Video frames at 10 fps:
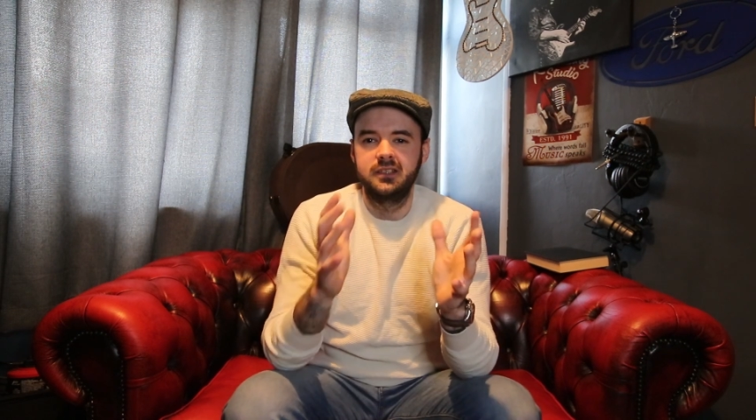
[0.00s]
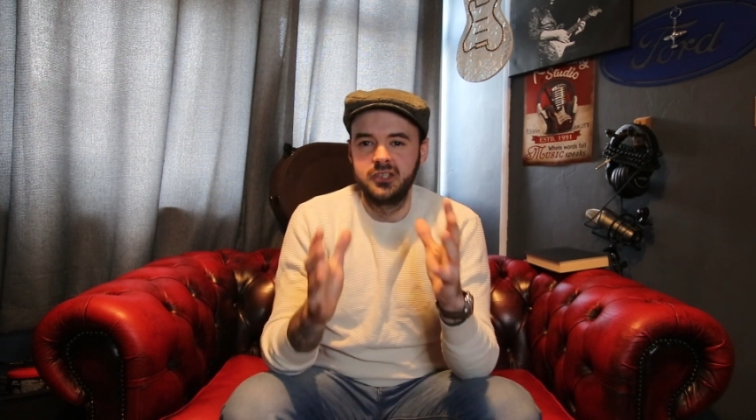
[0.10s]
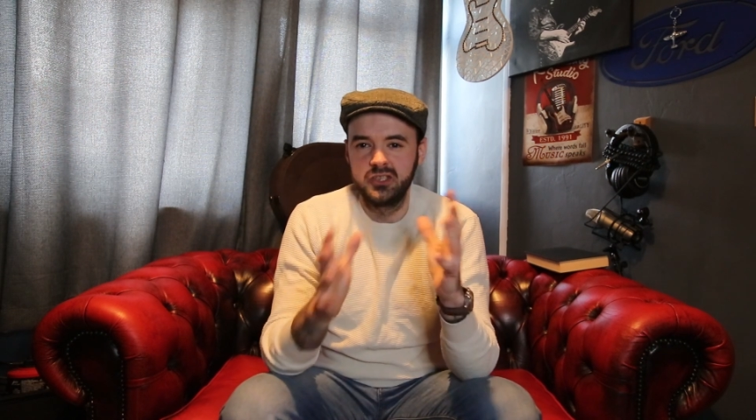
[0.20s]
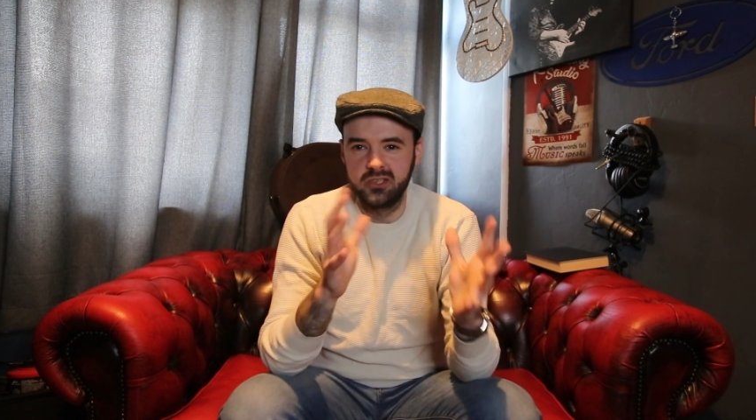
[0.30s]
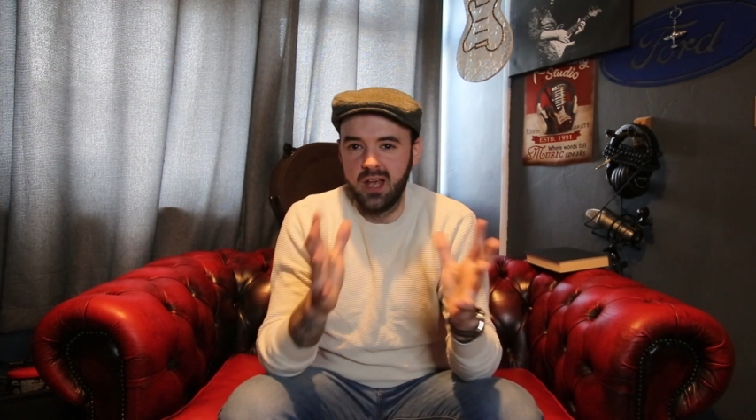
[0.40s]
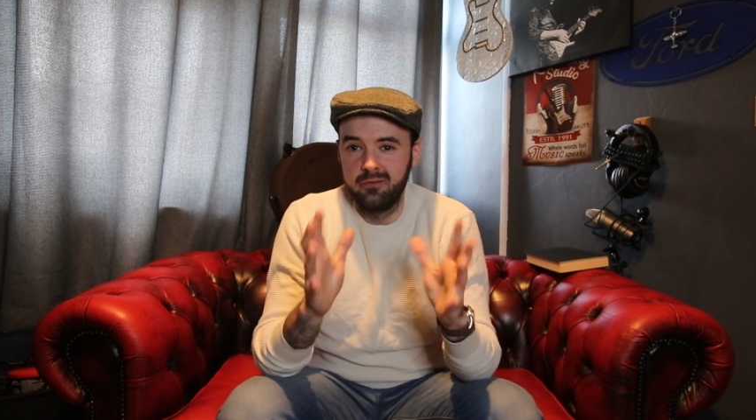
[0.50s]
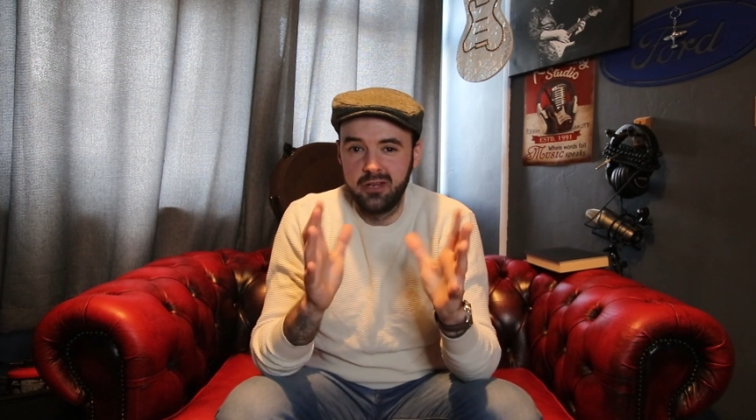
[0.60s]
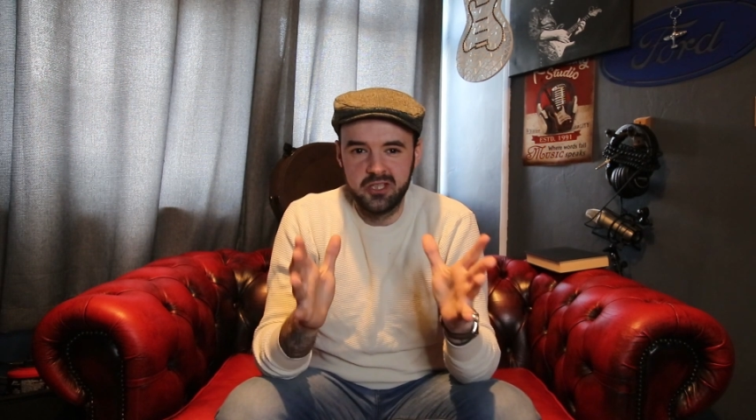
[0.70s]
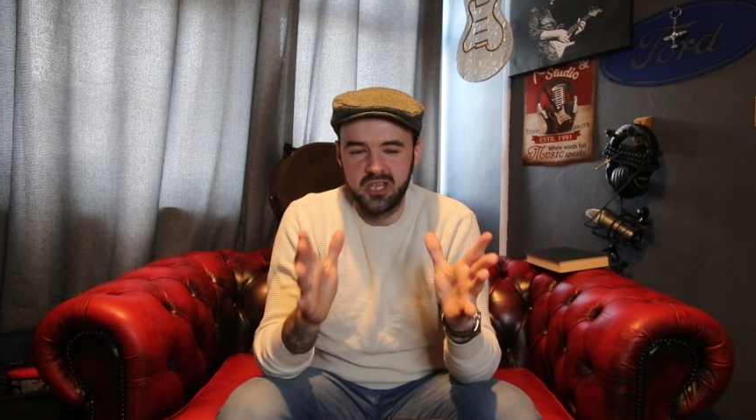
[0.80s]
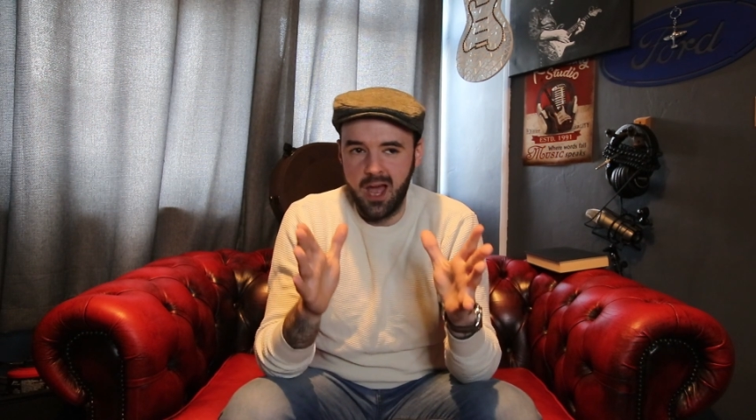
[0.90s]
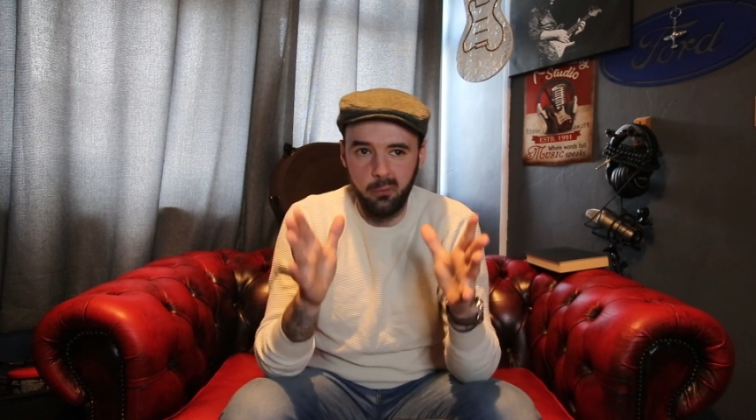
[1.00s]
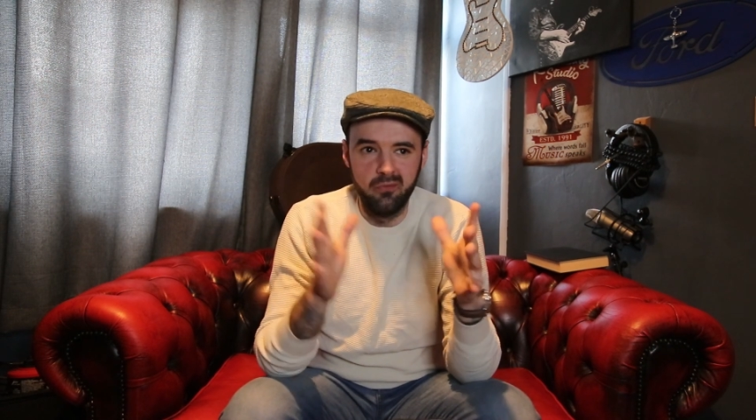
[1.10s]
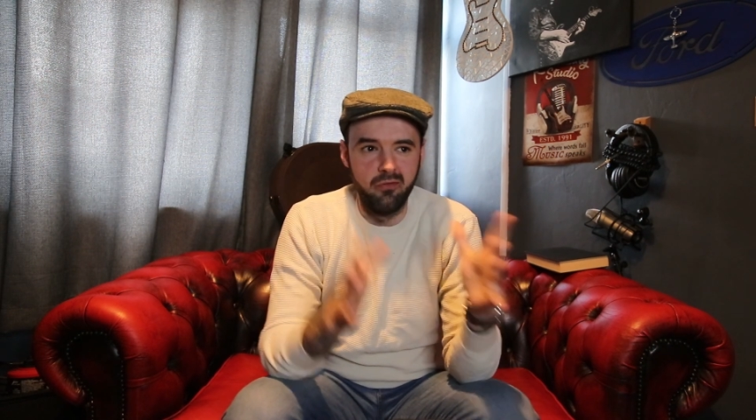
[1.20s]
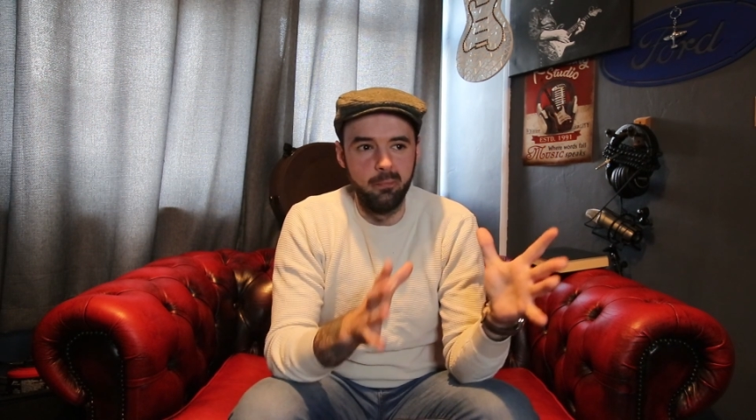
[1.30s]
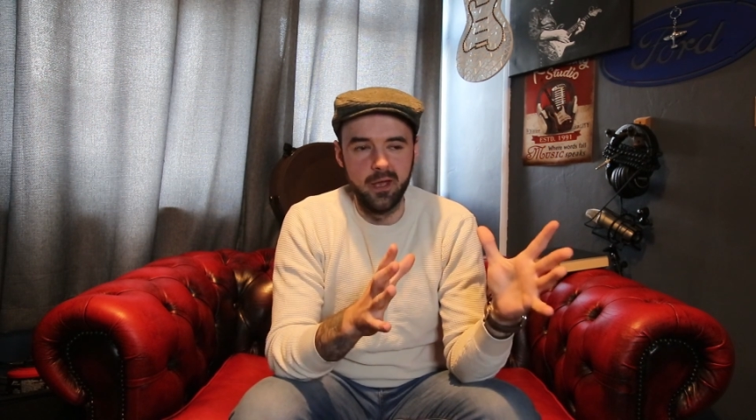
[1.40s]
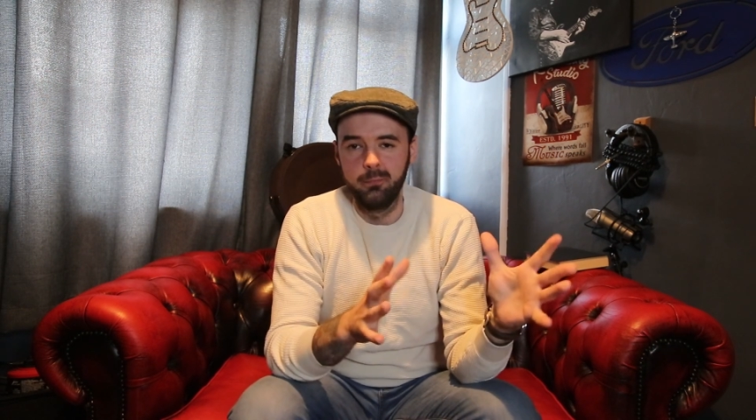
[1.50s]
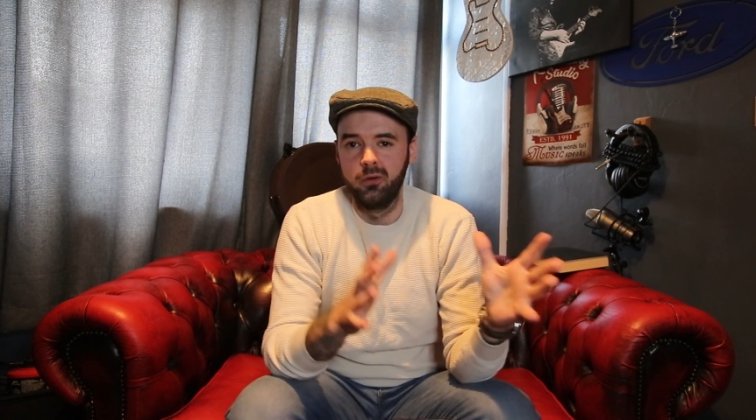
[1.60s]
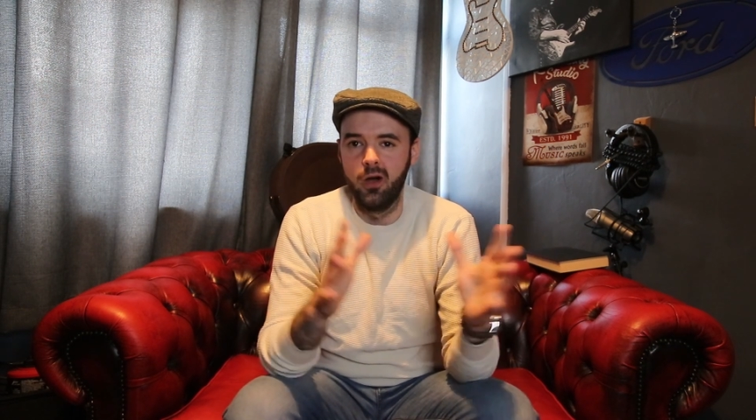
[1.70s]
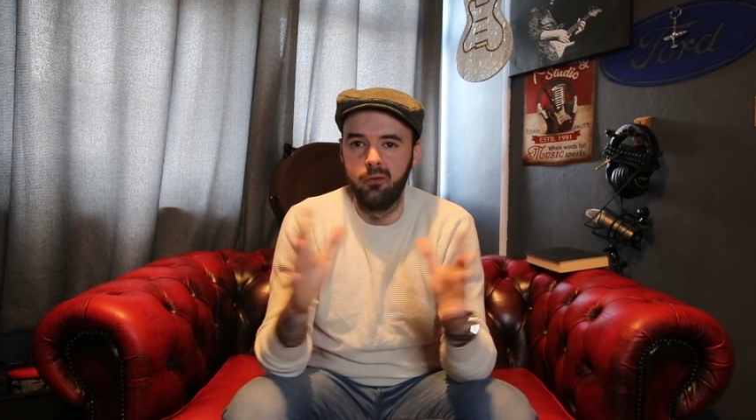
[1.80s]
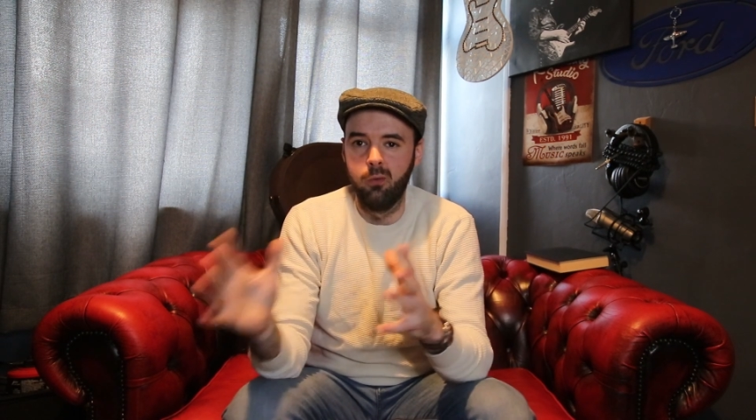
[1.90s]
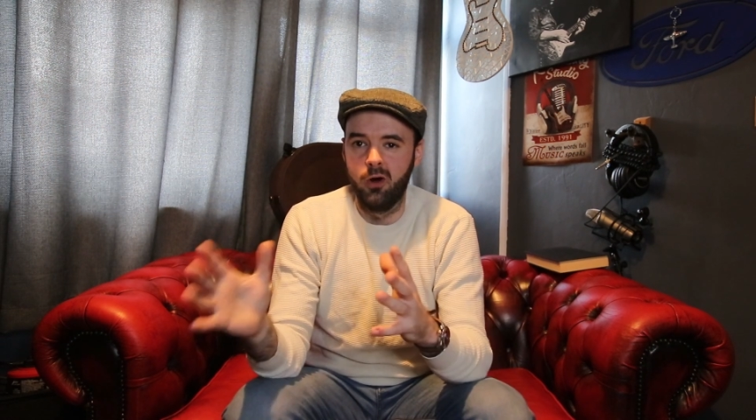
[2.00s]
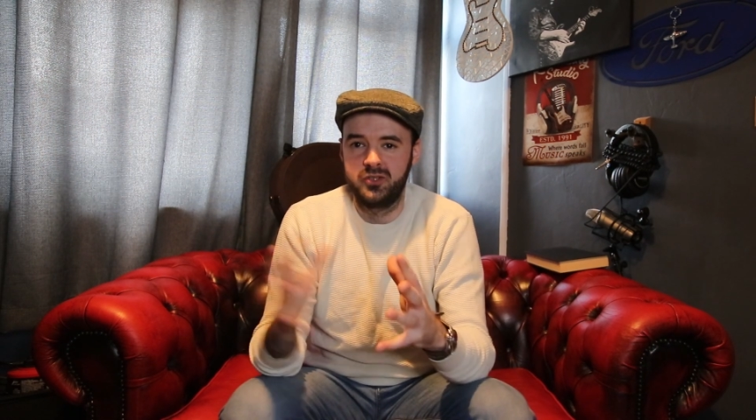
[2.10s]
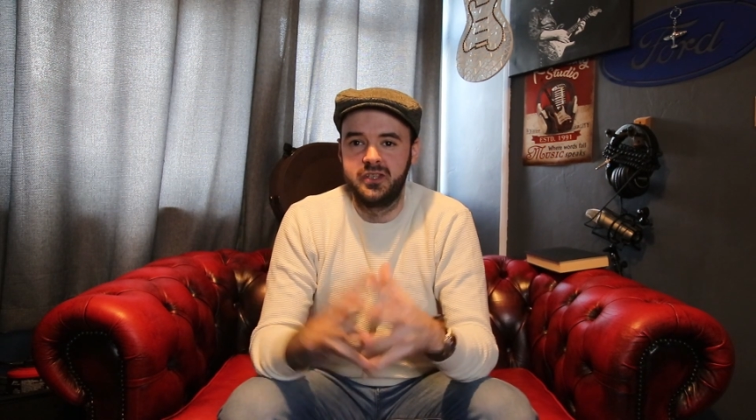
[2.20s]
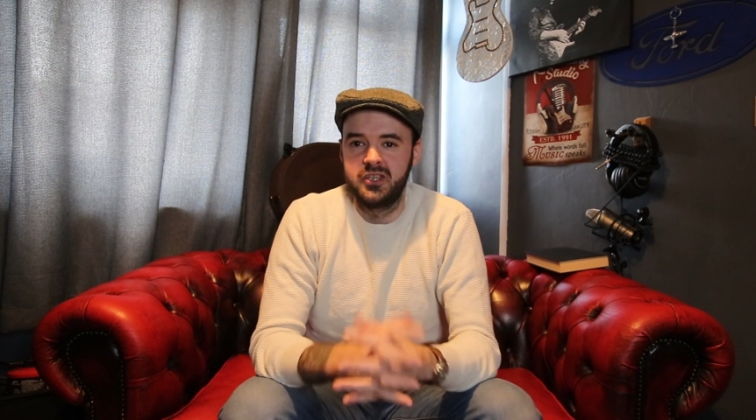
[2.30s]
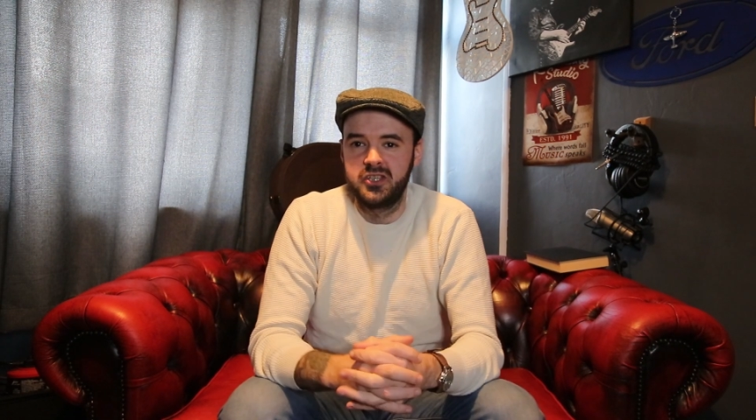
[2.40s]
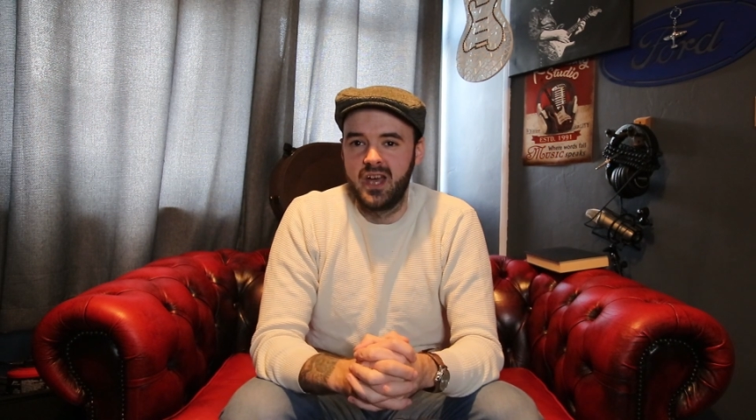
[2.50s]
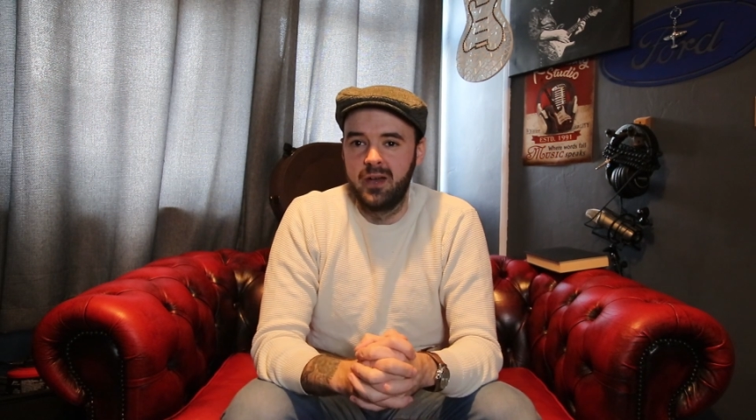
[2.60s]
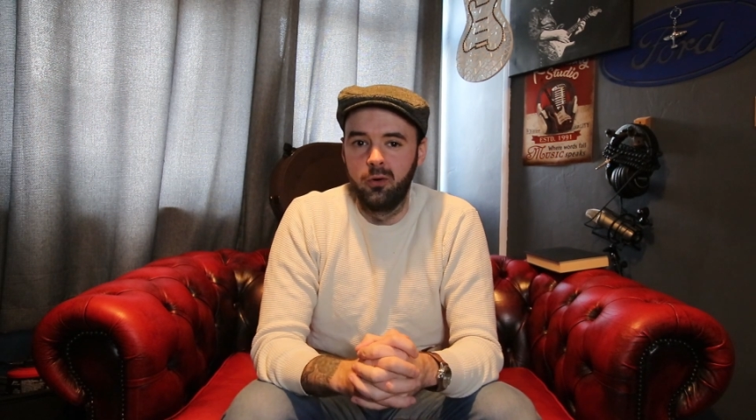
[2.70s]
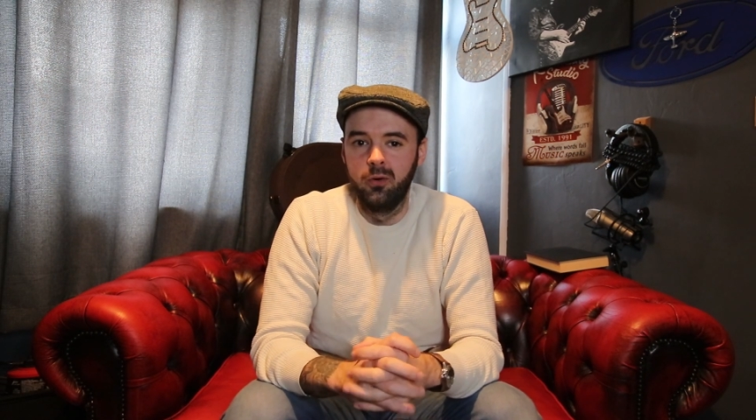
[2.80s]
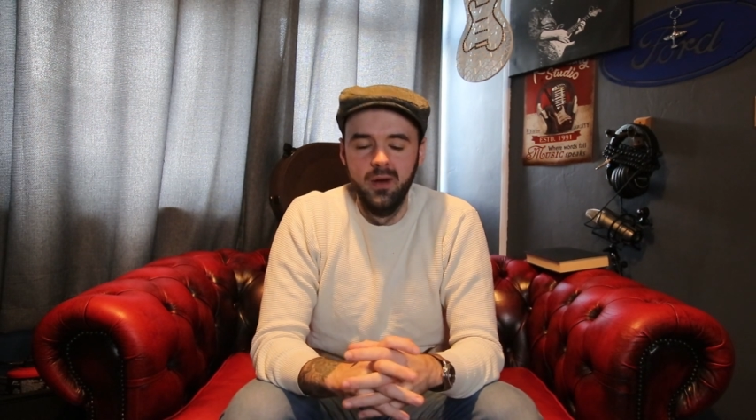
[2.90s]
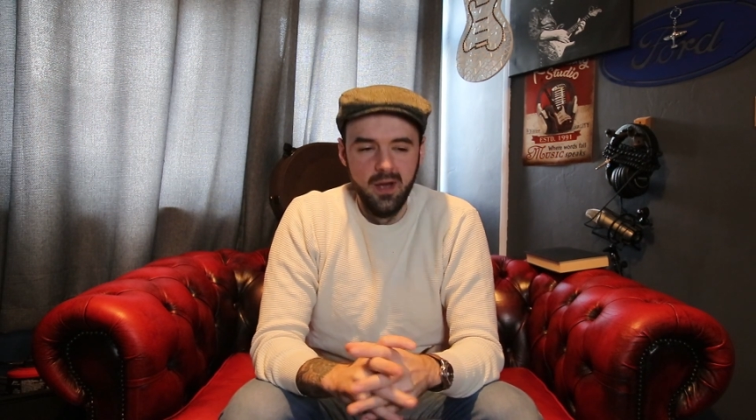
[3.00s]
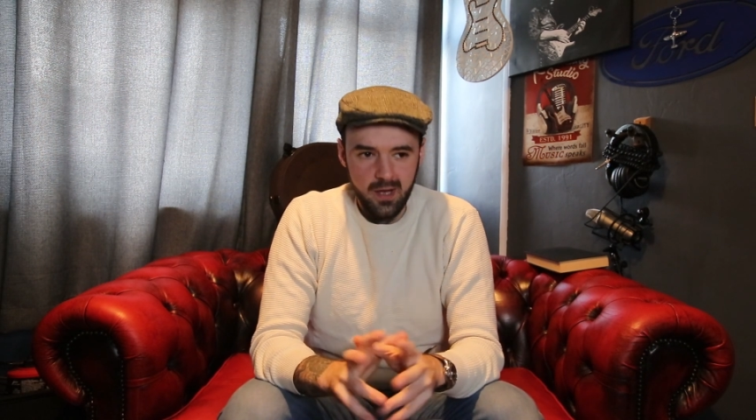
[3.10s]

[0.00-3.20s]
just having a chat with the people that have watched this channel